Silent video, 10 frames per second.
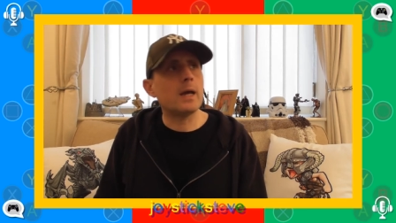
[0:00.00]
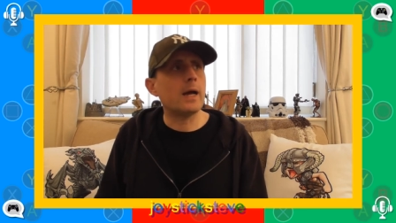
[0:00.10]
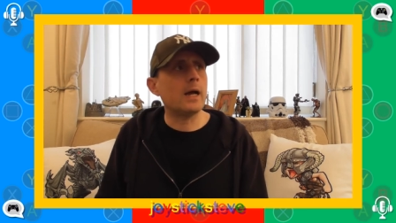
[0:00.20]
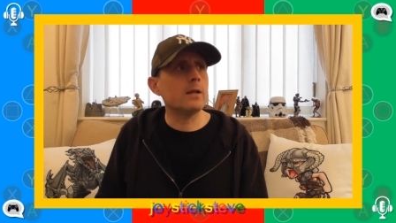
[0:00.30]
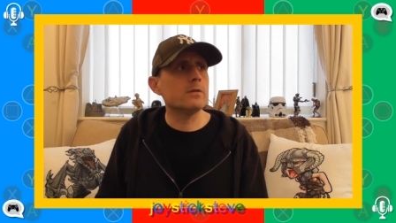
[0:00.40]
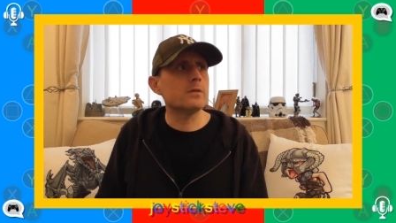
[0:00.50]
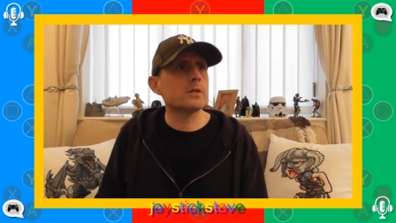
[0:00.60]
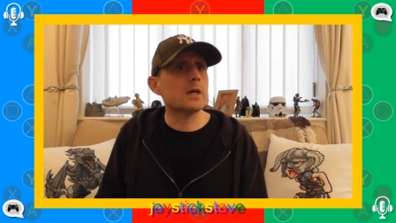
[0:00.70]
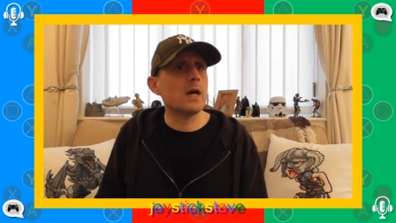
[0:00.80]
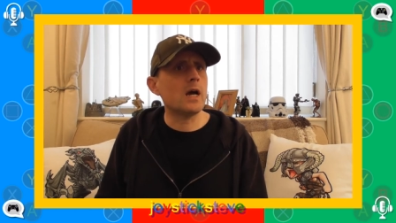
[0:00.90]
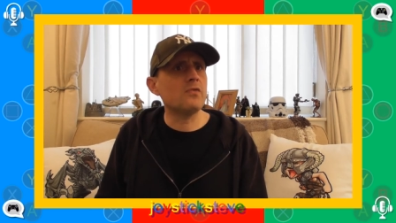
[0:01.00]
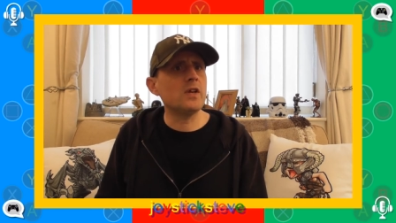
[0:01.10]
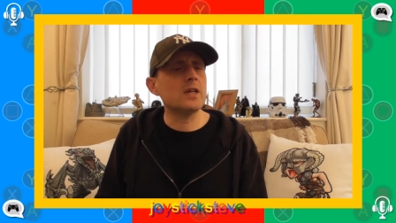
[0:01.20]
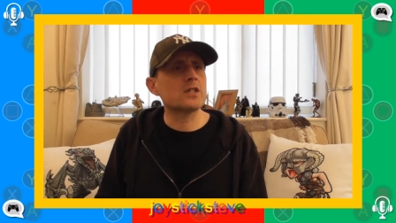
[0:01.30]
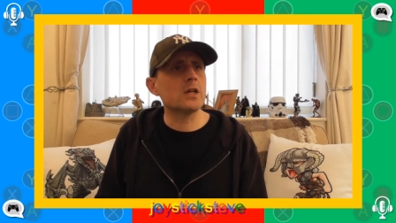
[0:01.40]
And I
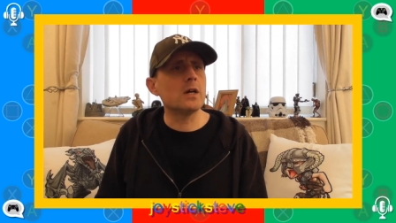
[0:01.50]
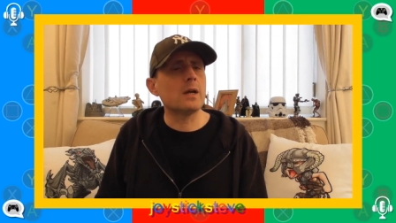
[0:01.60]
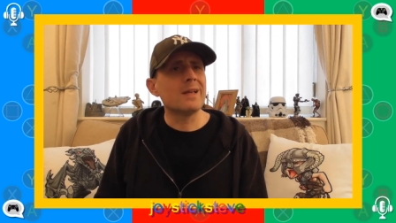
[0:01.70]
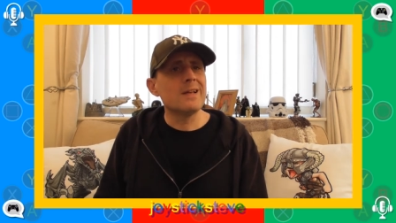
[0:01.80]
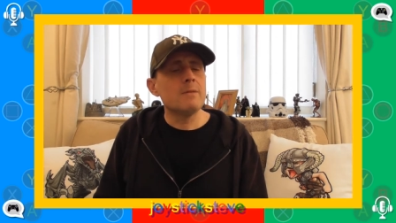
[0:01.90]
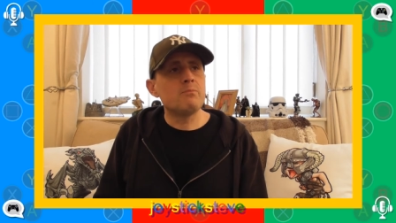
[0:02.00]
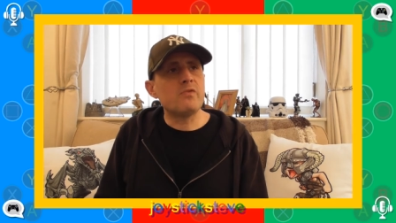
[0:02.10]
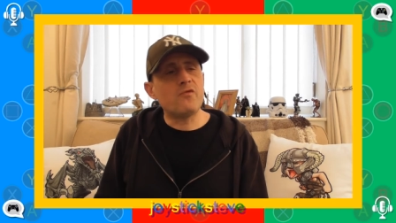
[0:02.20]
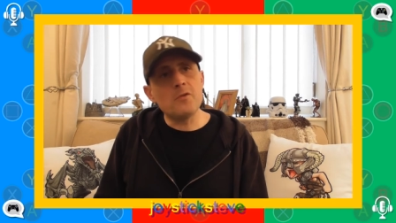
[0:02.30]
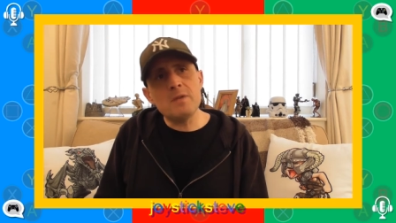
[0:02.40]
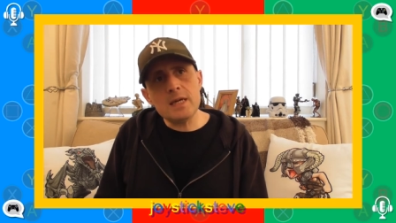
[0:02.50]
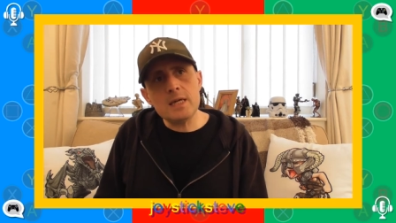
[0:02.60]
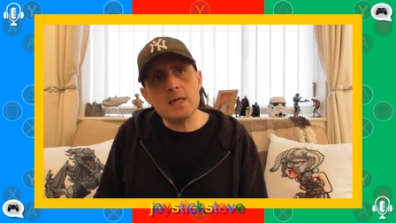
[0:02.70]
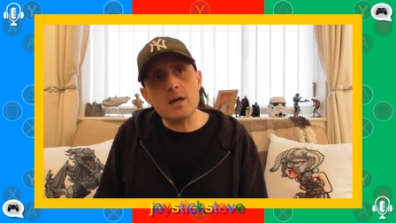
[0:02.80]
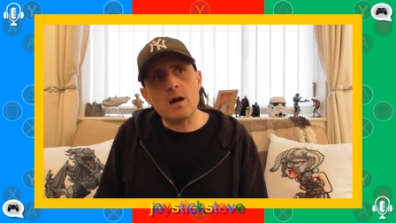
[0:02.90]
think it's a. For
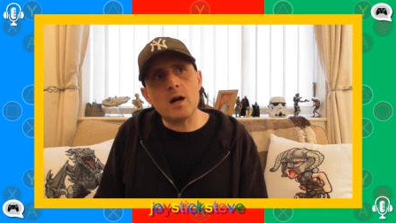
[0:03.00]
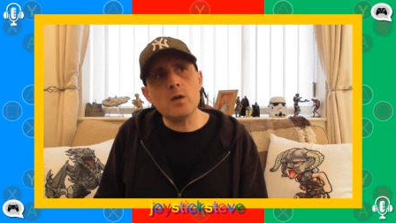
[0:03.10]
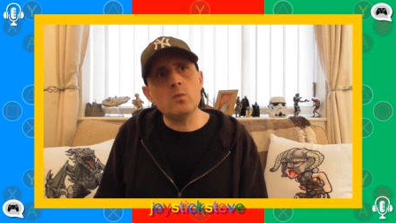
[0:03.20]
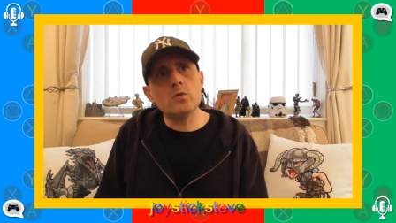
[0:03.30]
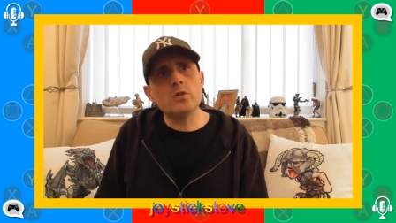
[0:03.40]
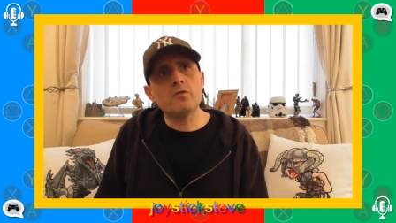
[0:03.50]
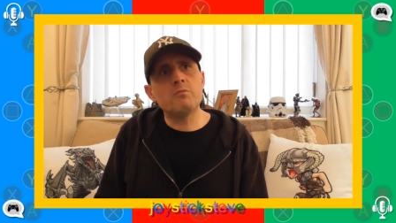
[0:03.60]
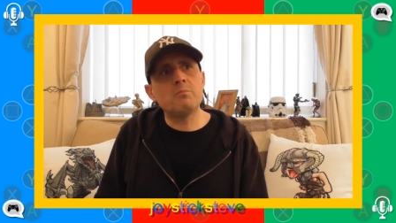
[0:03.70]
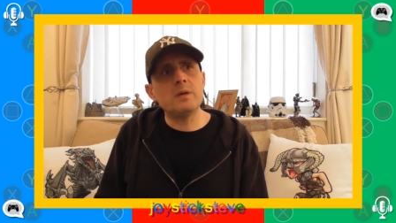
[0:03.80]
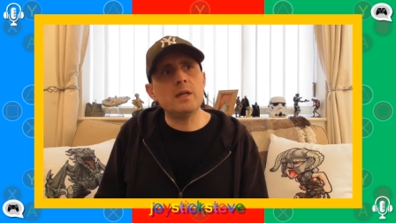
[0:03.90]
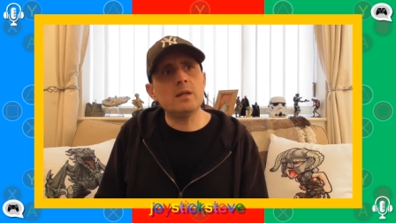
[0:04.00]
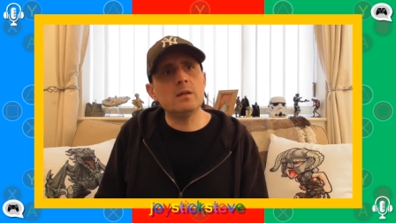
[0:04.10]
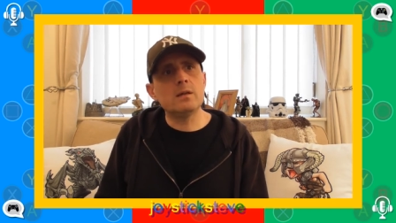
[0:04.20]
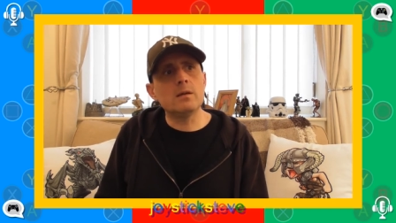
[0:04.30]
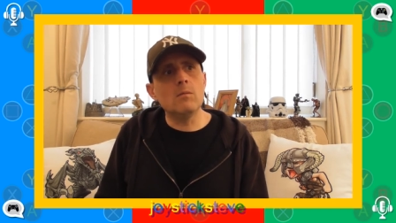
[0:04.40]
me, I would have
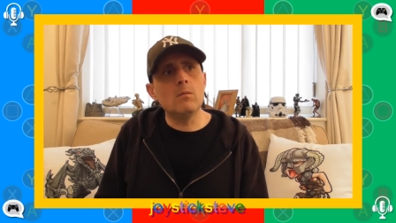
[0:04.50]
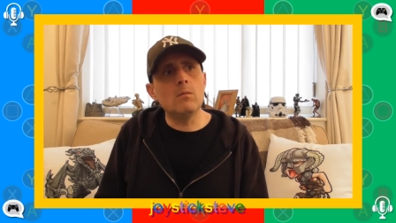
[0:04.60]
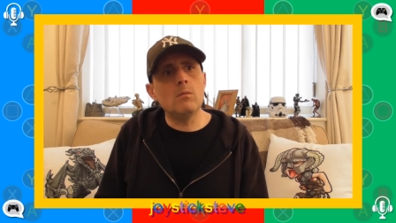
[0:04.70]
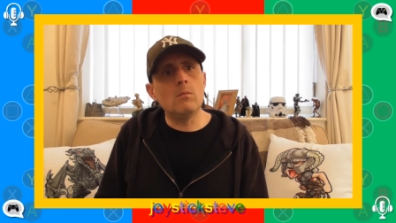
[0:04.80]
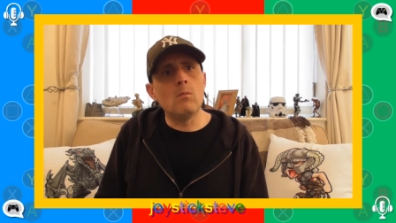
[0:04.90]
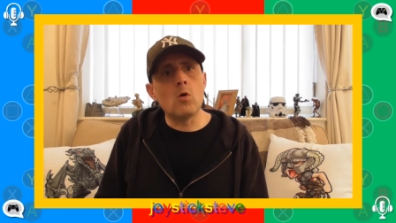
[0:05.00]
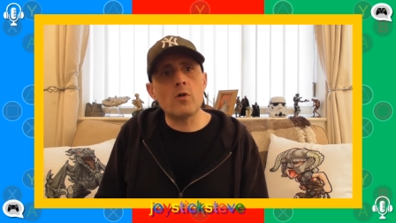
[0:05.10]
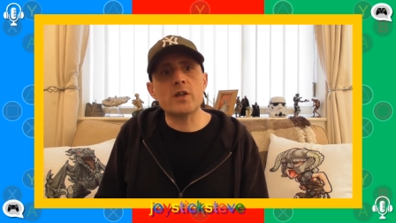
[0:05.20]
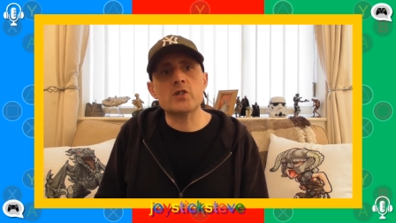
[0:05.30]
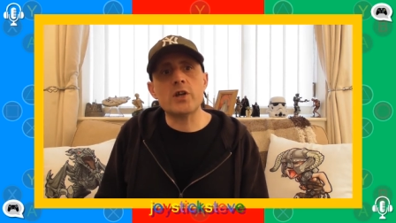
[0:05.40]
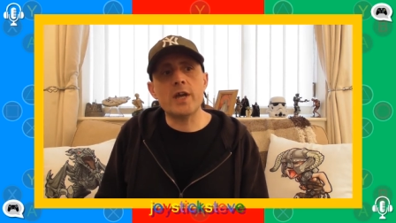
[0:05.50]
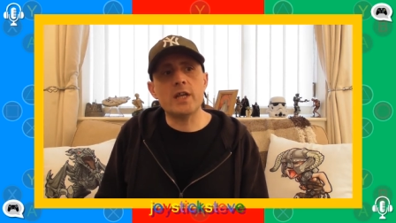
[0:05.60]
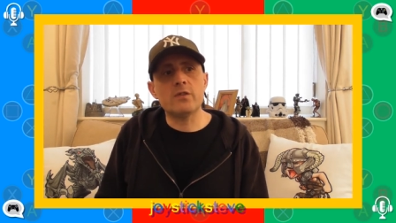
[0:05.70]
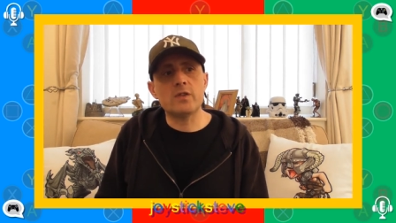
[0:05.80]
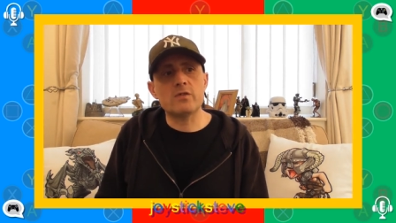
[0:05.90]
been more
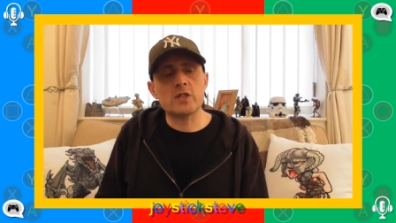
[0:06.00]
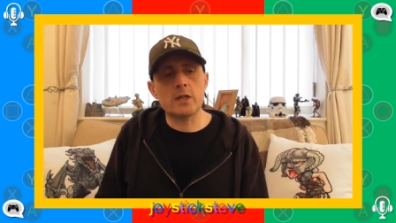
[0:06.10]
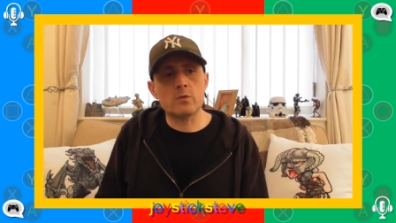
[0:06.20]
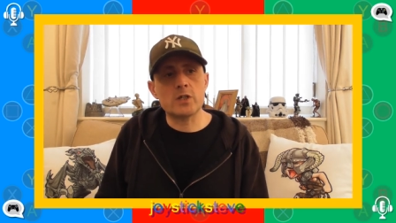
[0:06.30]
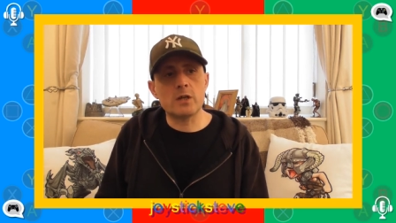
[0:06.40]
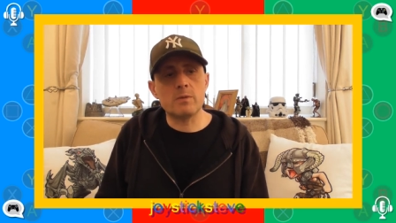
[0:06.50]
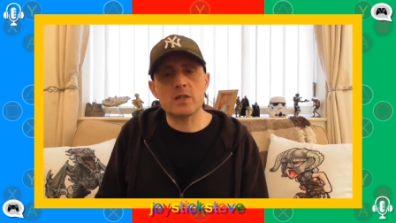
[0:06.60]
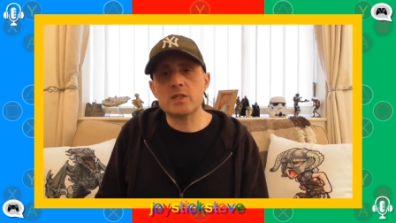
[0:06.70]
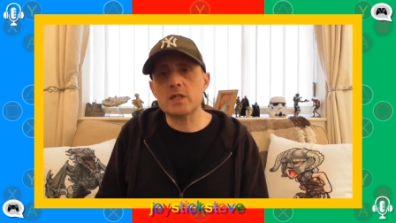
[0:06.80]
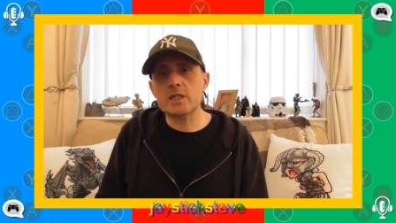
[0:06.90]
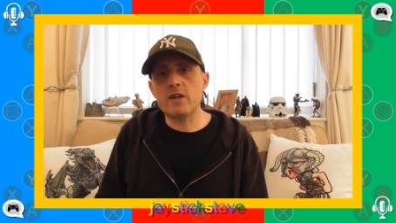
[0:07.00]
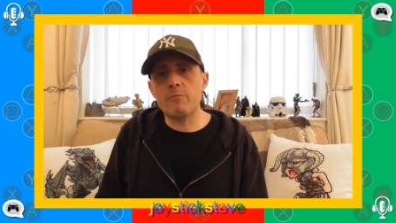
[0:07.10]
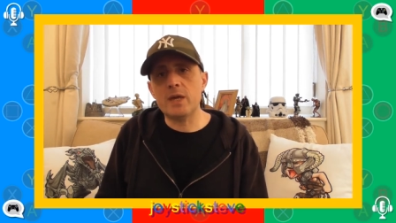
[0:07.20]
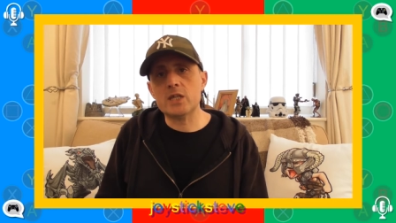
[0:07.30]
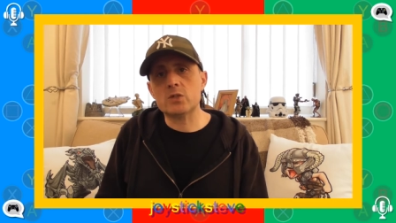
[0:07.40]
excited if they've said it was going to be a 60
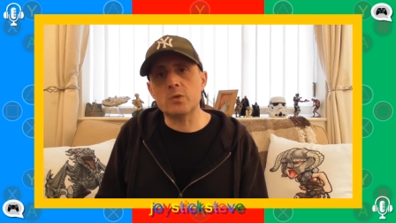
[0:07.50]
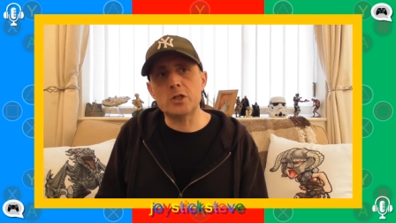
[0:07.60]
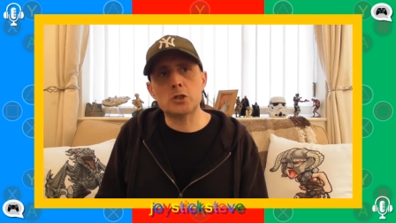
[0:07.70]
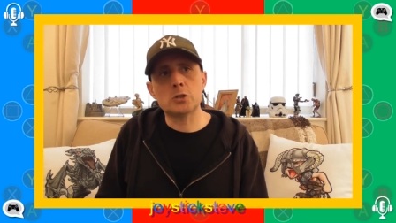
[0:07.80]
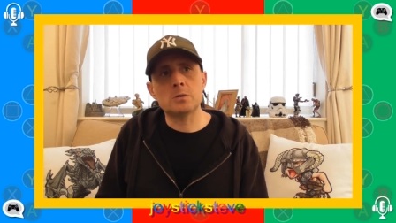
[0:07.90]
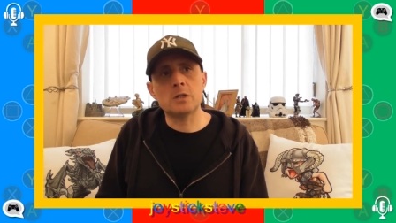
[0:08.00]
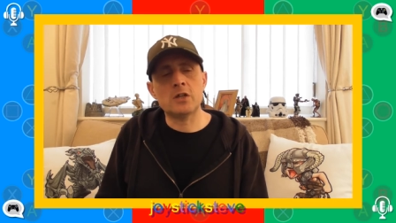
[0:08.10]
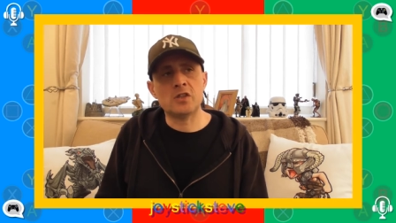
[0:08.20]
FPS Switch.